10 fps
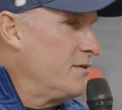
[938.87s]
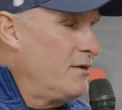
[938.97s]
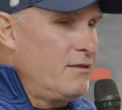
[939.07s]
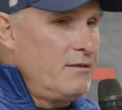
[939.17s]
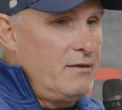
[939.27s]
And
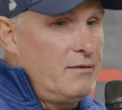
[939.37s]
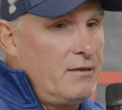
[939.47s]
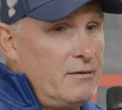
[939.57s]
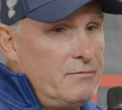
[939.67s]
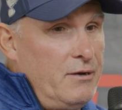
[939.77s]
I think,
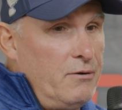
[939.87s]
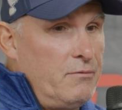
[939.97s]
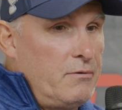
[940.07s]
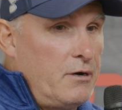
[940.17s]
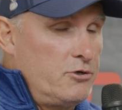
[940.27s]

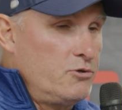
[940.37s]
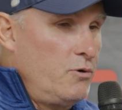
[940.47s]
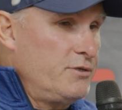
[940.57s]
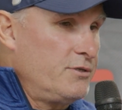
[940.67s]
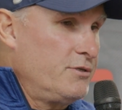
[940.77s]
our
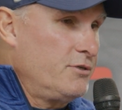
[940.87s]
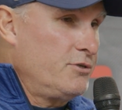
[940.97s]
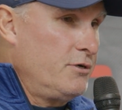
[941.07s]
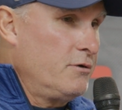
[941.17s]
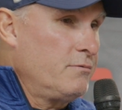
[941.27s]
choices
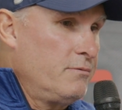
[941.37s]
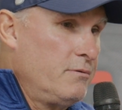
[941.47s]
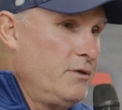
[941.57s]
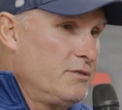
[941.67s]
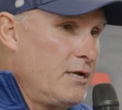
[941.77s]
this year,
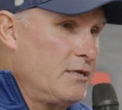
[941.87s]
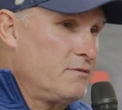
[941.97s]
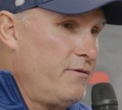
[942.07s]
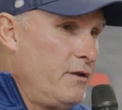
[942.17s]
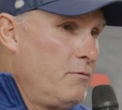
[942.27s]
these guys
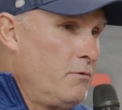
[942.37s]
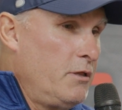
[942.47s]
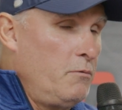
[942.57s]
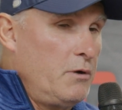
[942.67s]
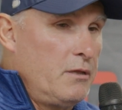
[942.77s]
fit in
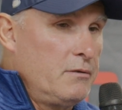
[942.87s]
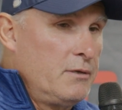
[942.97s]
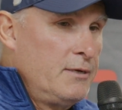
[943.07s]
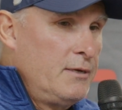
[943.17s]
really well.